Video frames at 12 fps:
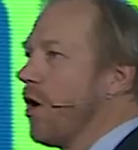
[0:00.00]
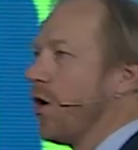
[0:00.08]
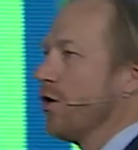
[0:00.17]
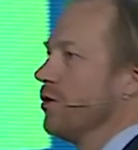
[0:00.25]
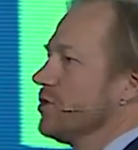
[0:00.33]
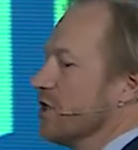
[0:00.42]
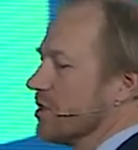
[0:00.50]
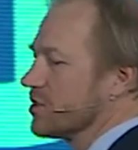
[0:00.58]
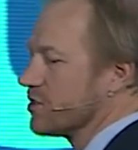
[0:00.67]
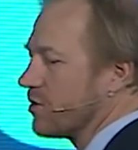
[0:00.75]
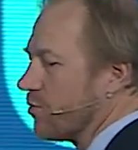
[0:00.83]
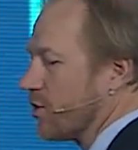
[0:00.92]
are you
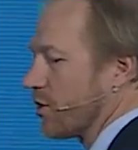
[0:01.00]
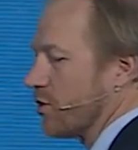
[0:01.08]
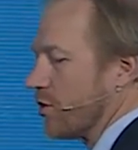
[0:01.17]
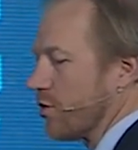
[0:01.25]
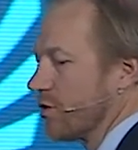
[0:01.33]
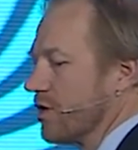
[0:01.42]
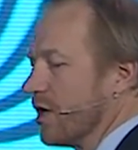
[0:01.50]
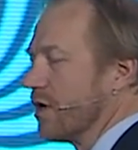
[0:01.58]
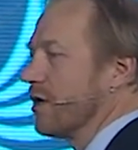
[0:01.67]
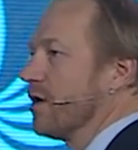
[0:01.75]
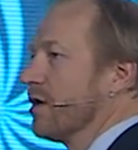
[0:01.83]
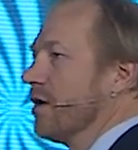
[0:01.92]
just
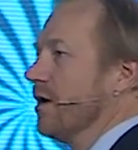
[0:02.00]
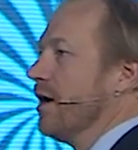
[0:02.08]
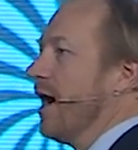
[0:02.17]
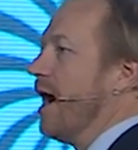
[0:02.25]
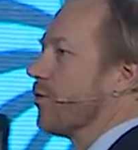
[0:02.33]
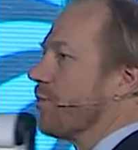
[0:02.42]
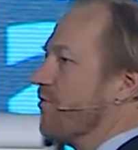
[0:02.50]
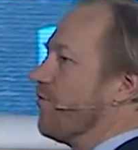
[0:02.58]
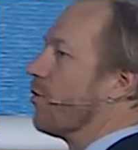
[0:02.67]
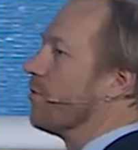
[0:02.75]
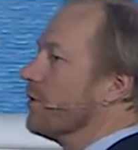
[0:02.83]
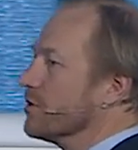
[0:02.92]
recruiting
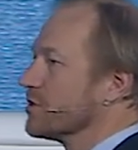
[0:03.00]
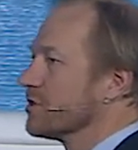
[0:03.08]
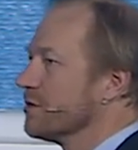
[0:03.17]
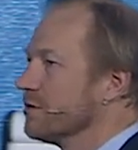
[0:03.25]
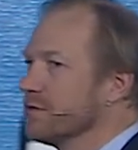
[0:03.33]
outperformers?